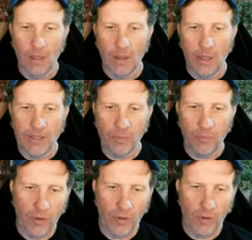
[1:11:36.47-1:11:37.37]
It's a
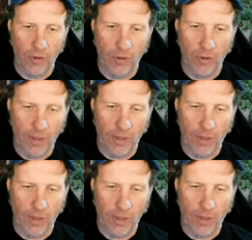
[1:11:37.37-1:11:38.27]
print.
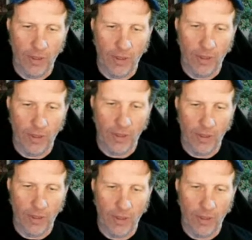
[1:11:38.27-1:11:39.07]
2020.